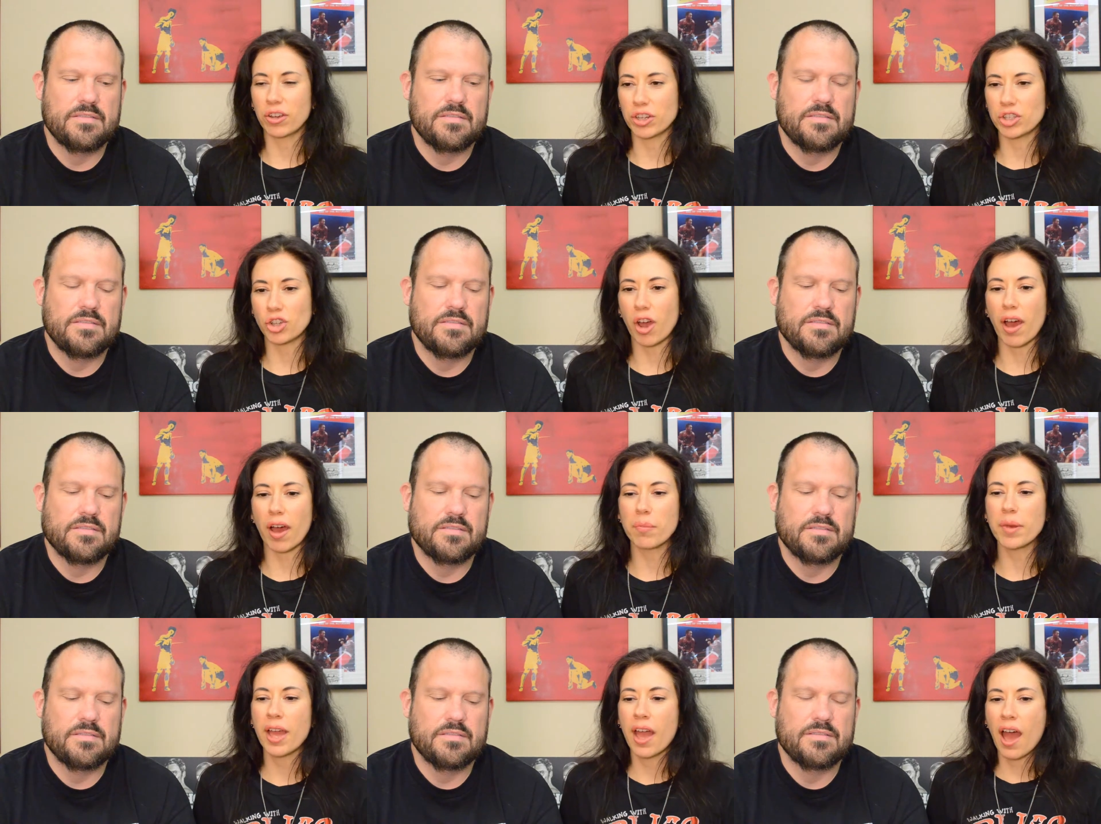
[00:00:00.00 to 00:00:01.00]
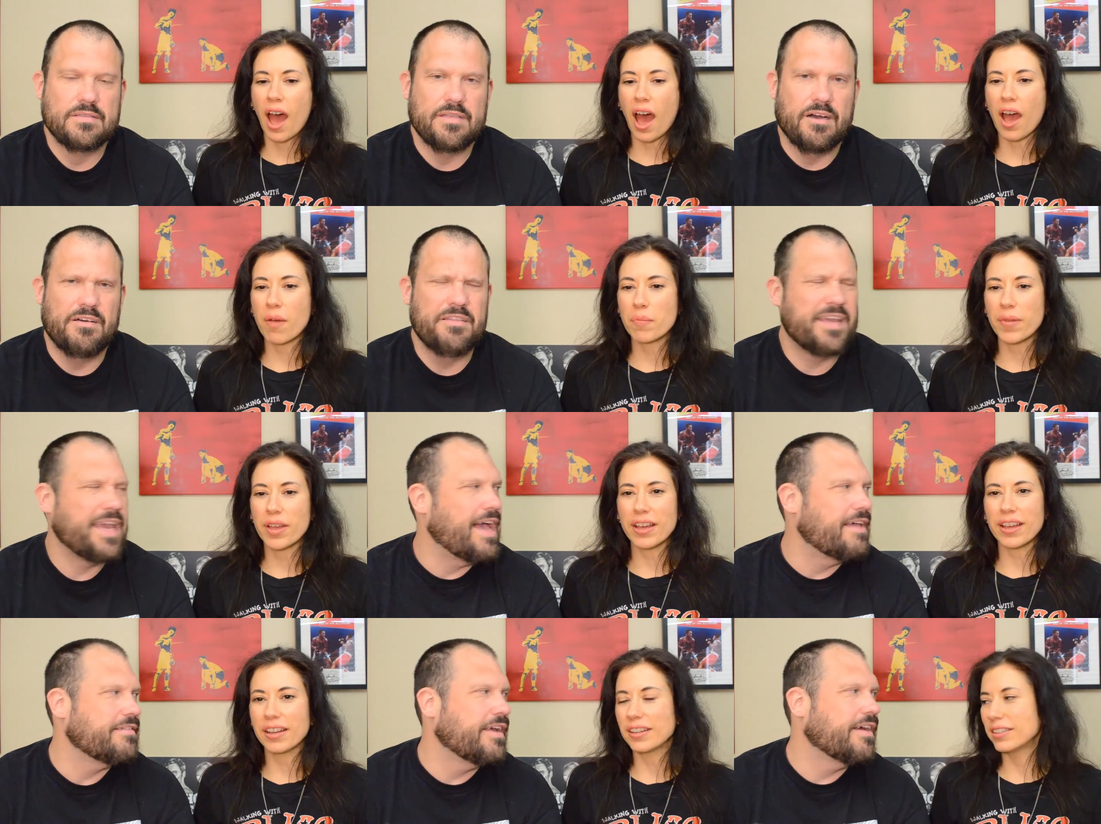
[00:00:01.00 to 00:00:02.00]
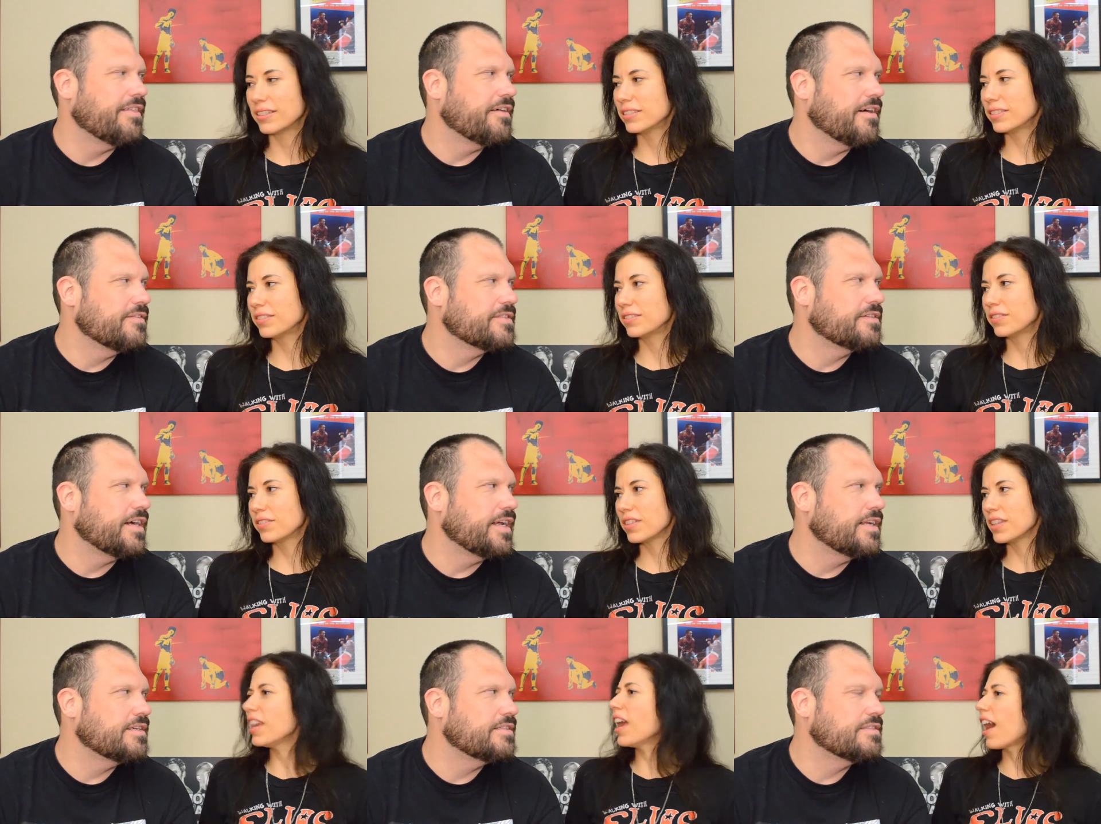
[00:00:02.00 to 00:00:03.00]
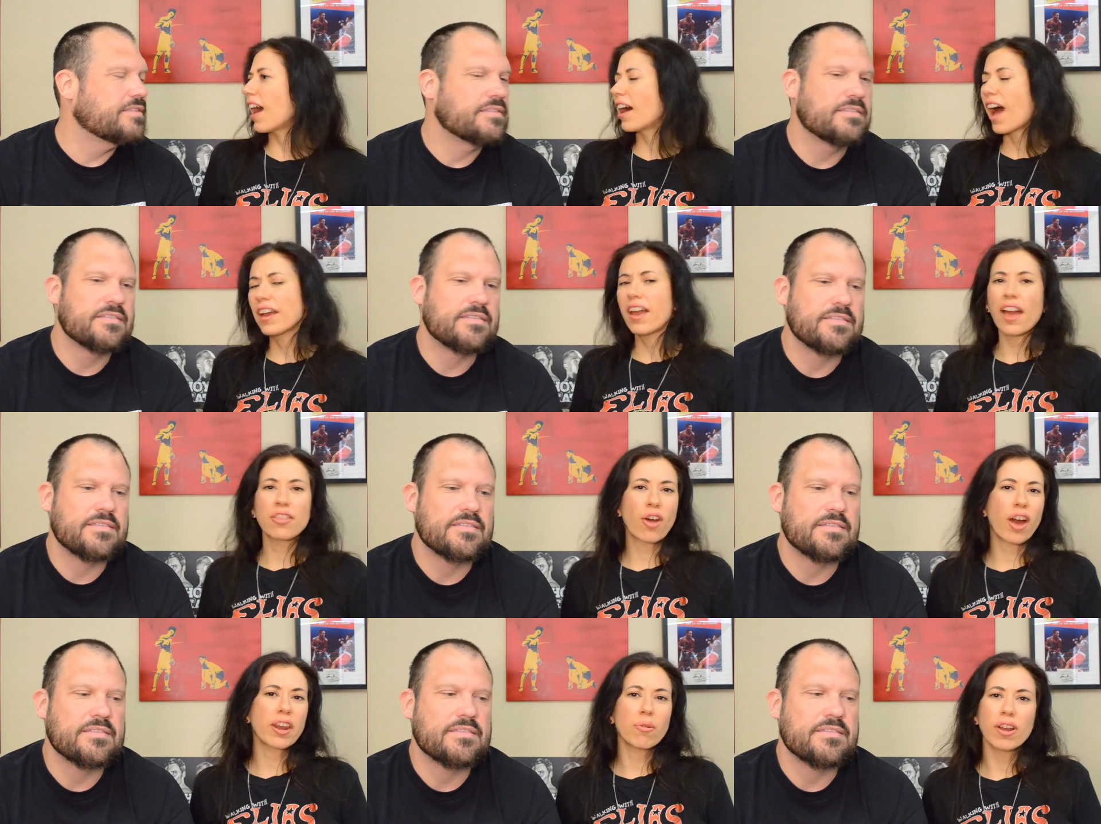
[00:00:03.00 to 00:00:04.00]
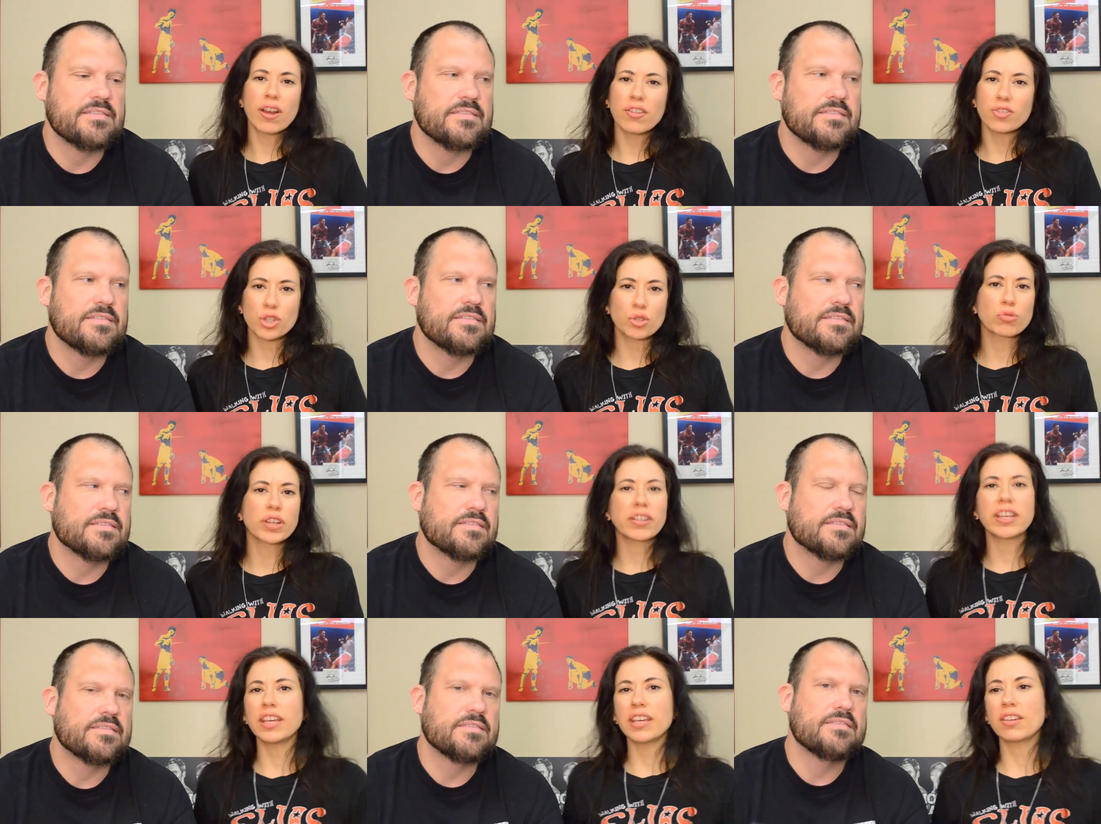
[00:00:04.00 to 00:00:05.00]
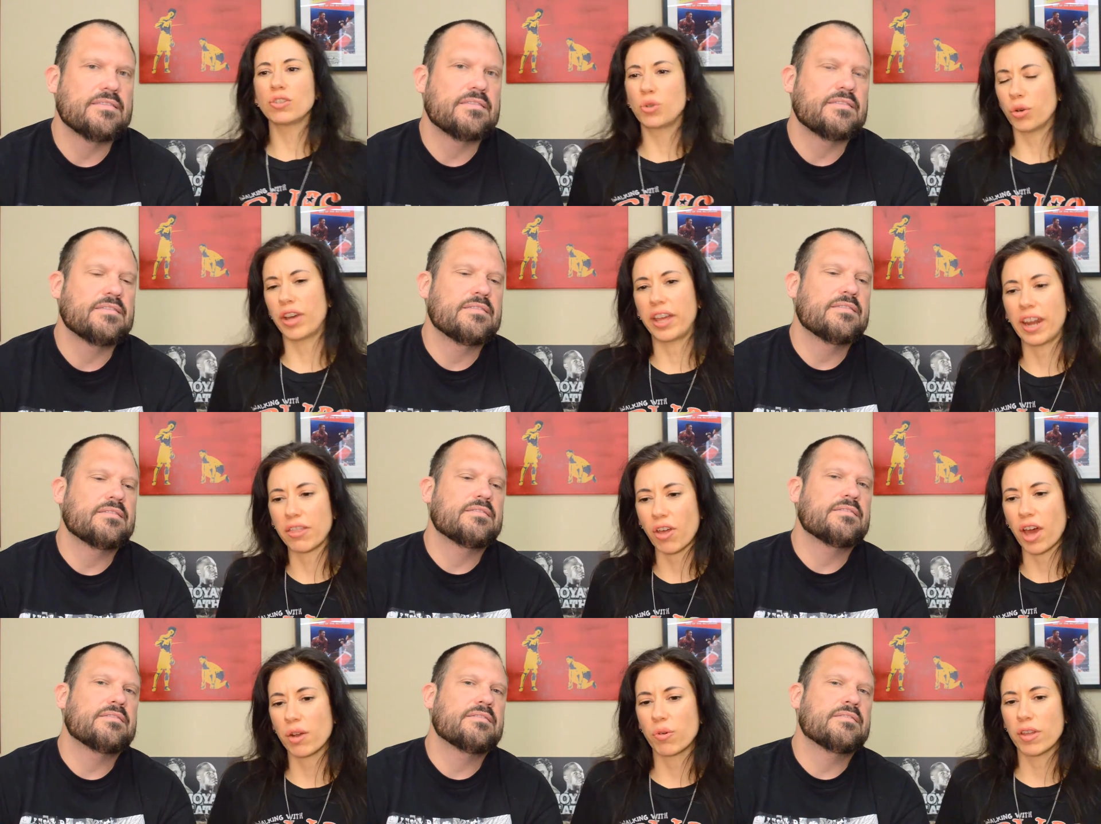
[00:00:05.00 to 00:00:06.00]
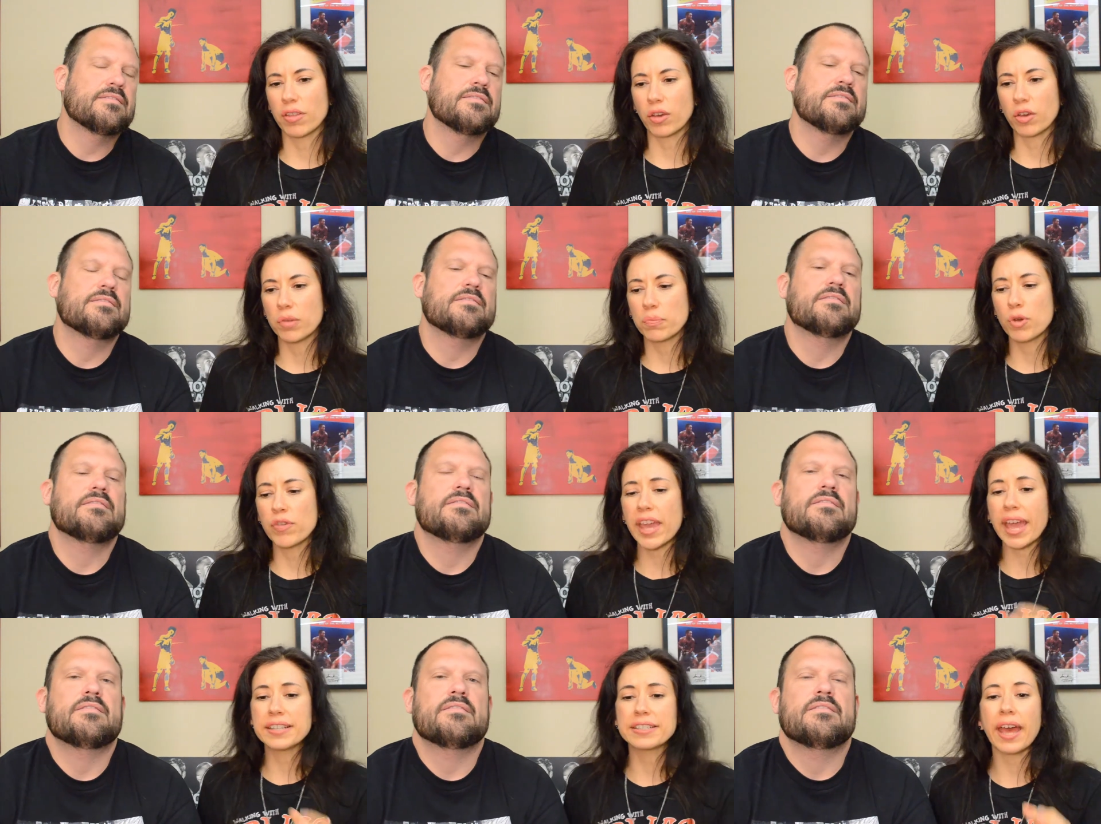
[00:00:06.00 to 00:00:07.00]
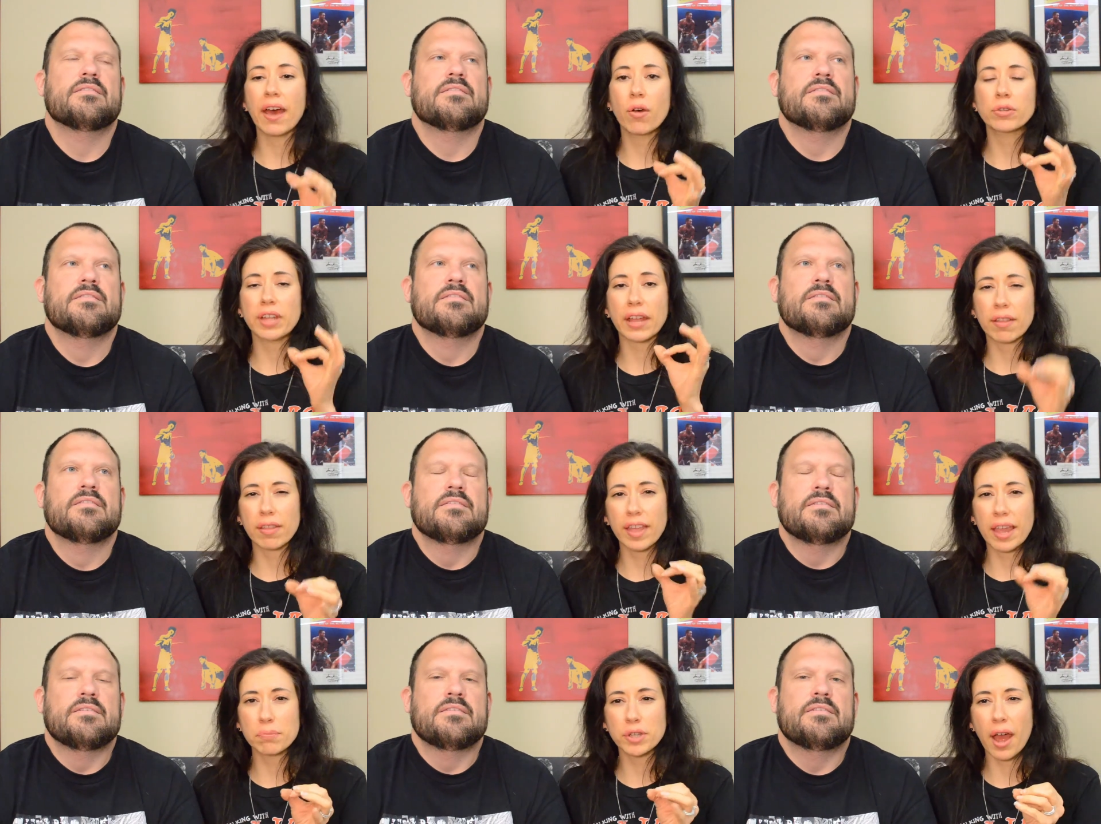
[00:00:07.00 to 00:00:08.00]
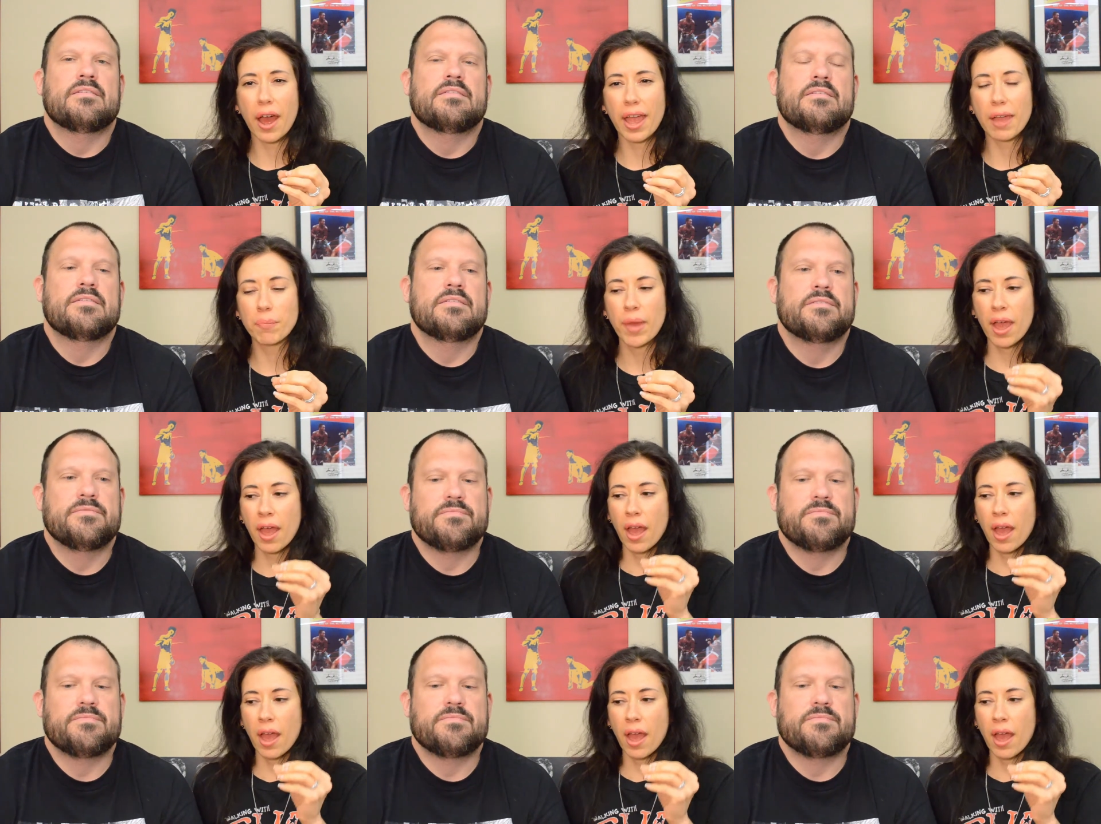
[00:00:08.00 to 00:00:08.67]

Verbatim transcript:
Speaker 1: good job. Um, All the casting I thought was great.
Speaker 2: Yeah, I, I thought it was just really good. I thought it was a good movie and dealt at the same time